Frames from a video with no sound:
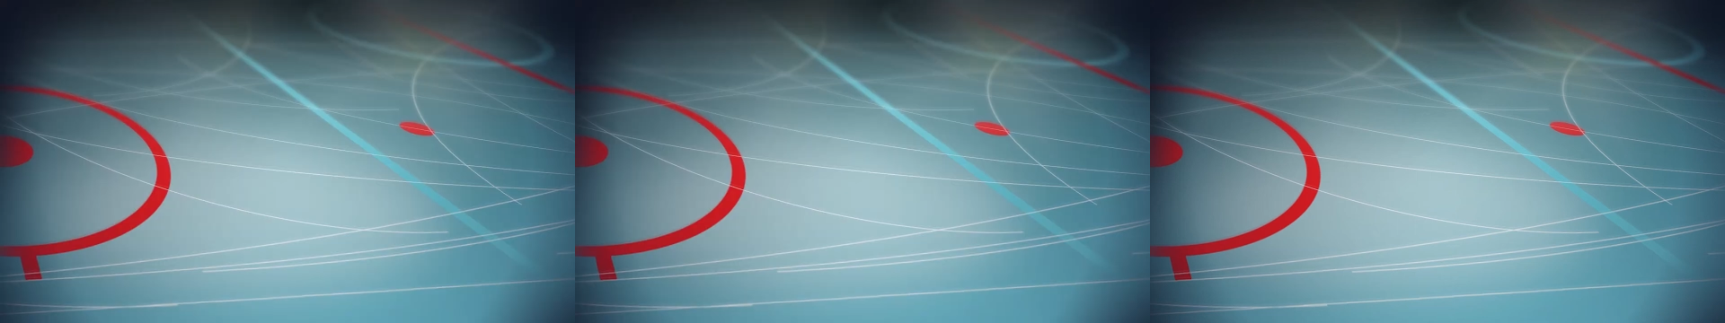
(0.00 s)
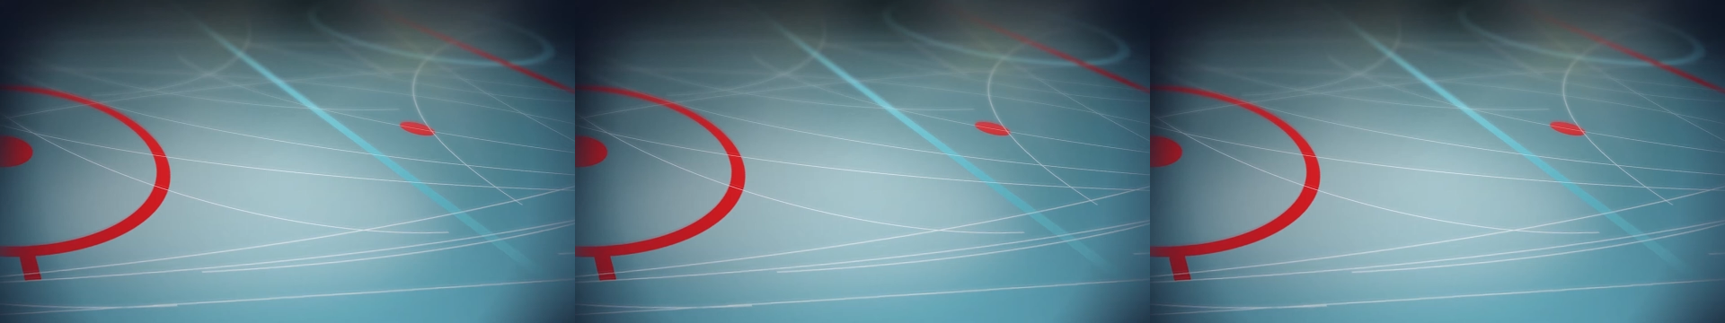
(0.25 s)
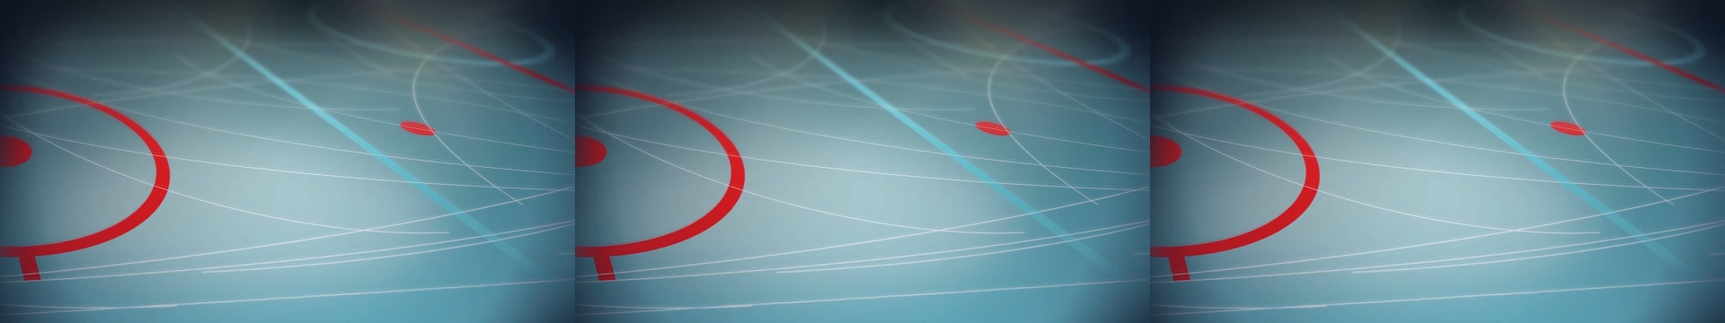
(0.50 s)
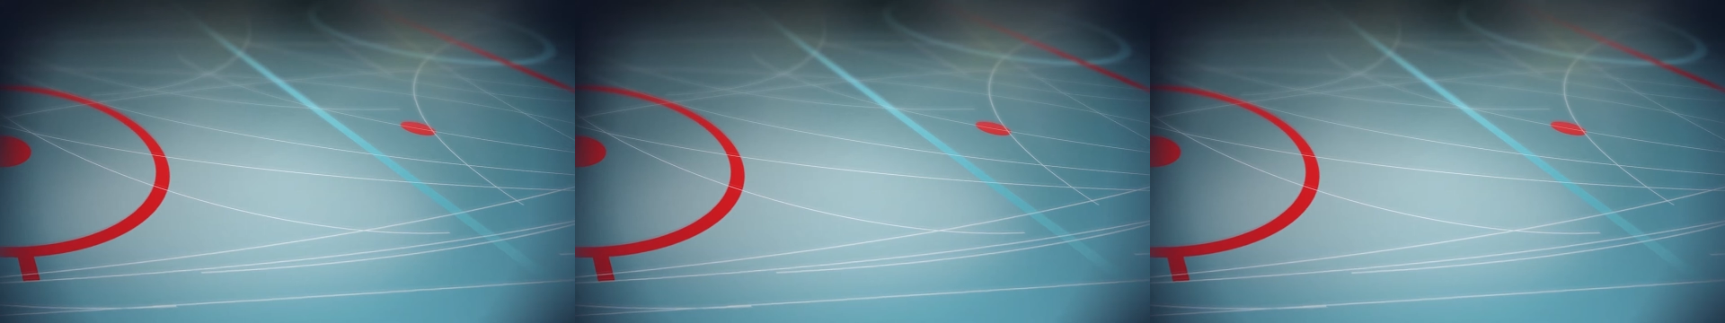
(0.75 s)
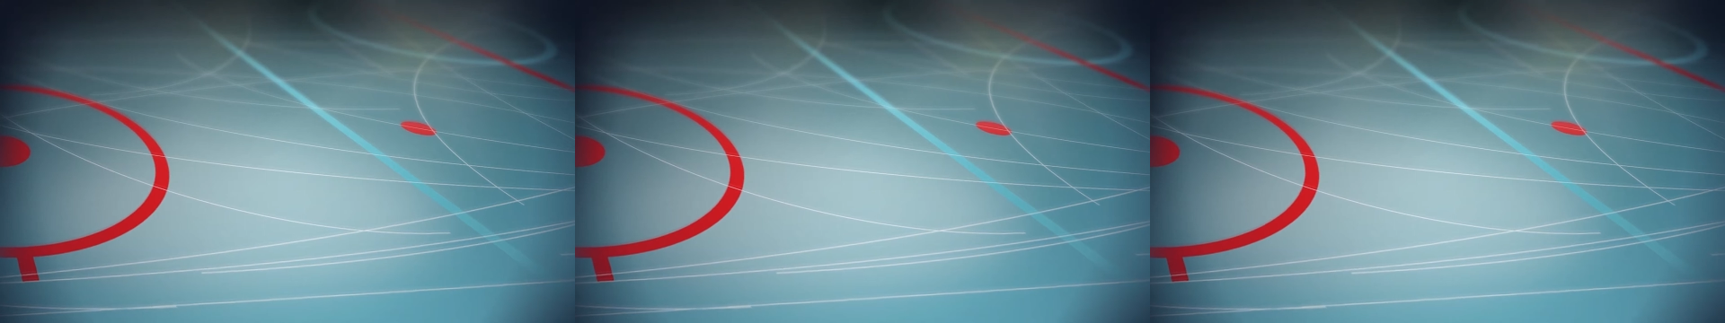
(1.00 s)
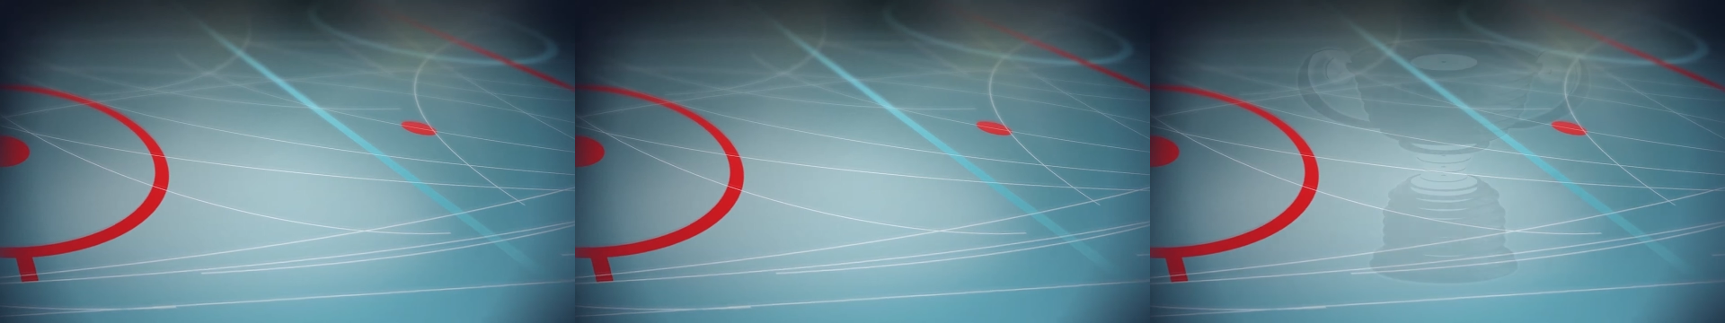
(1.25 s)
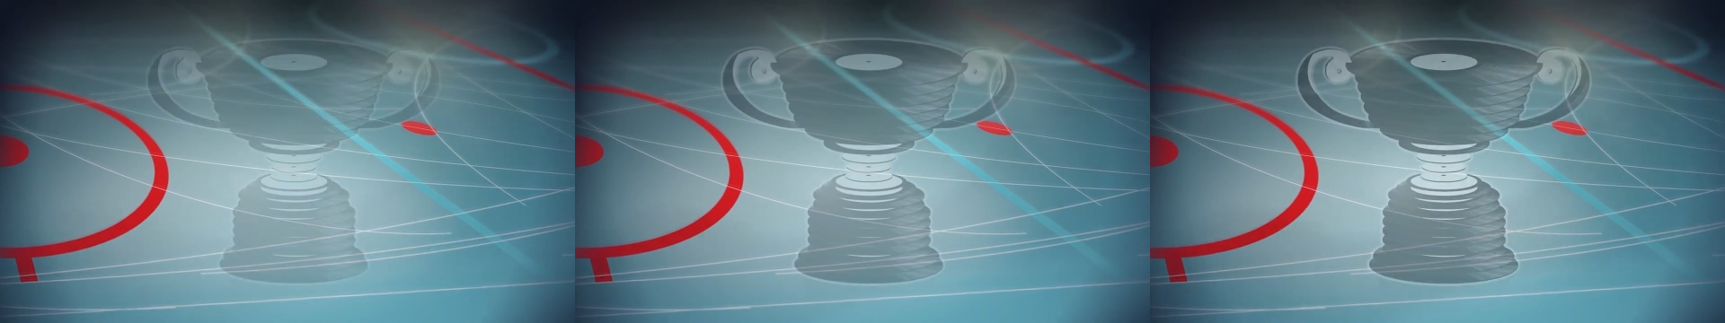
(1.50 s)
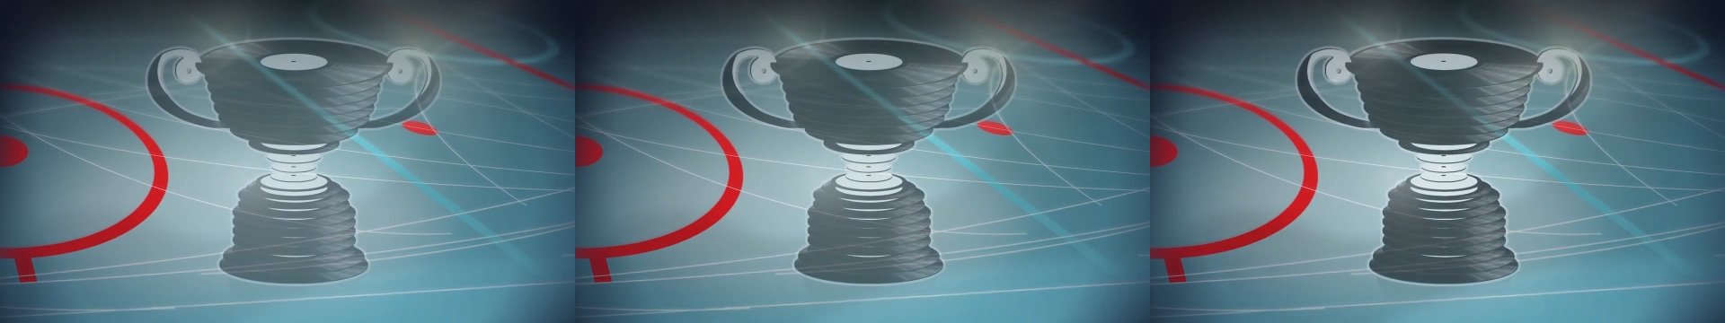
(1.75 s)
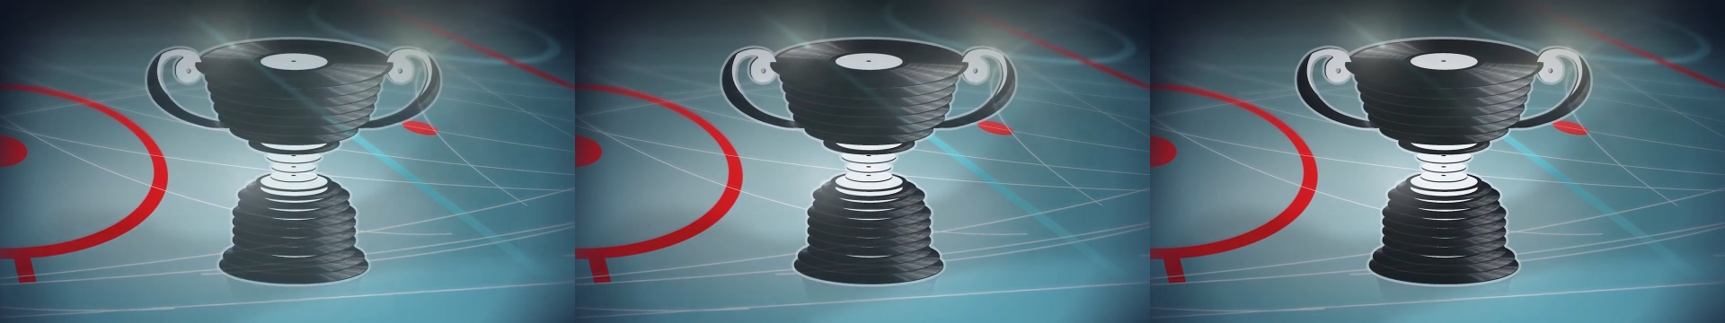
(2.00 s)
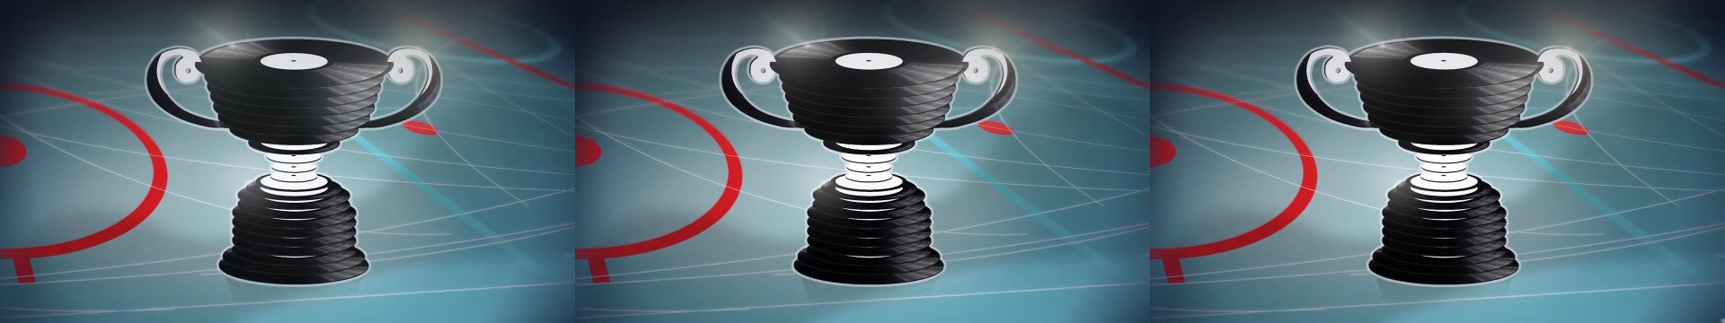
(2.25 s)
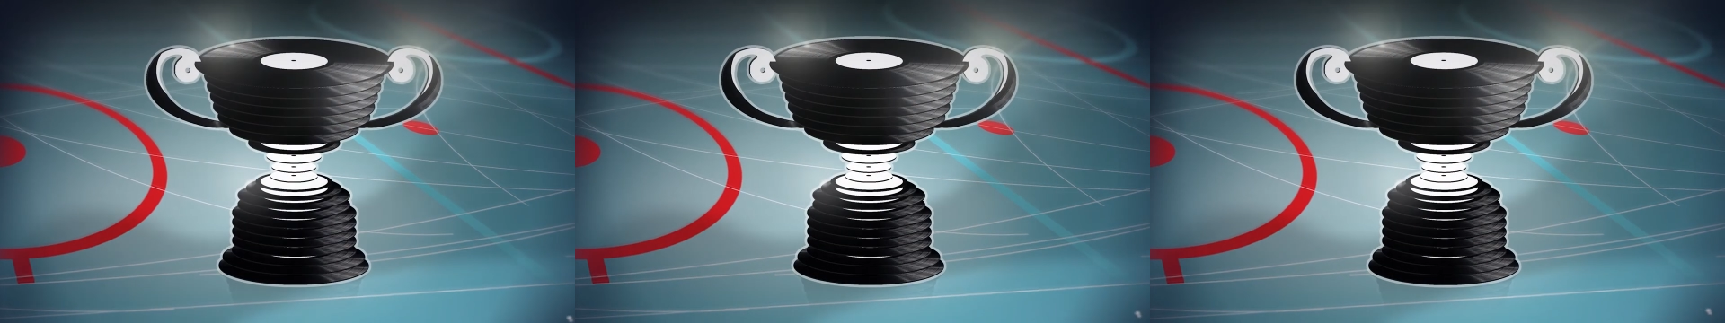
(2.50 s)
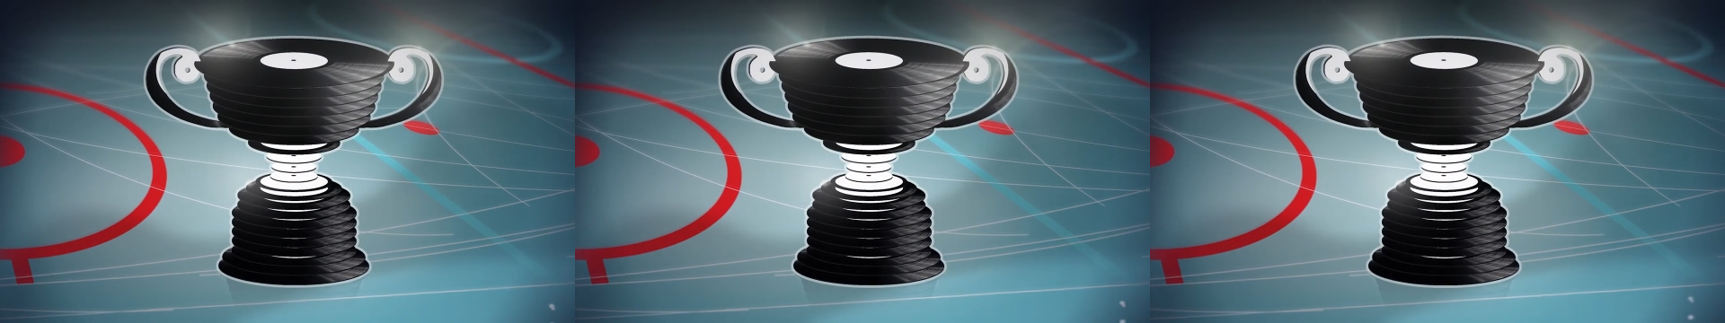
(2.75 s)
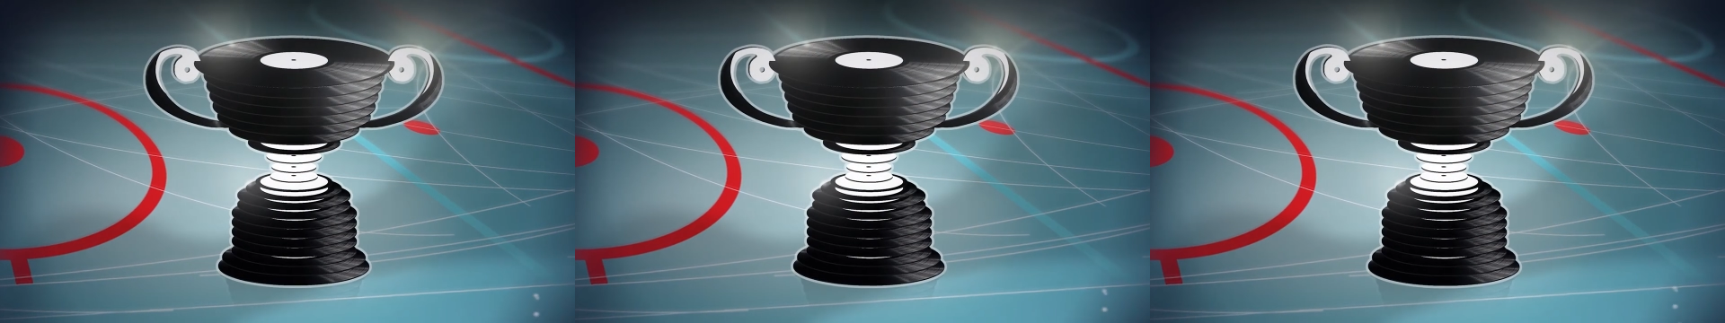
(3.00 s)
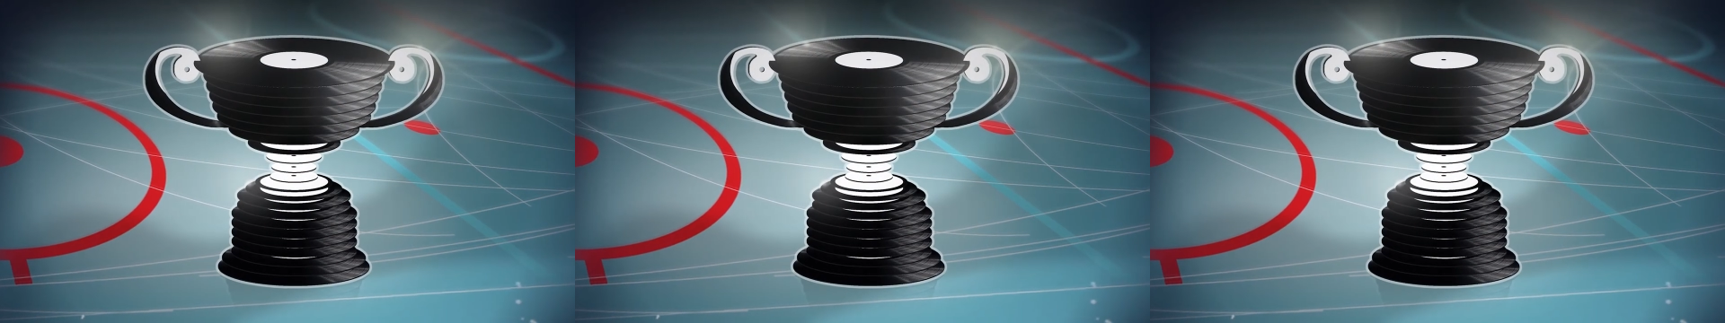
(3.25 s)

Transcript: (no speaker visible)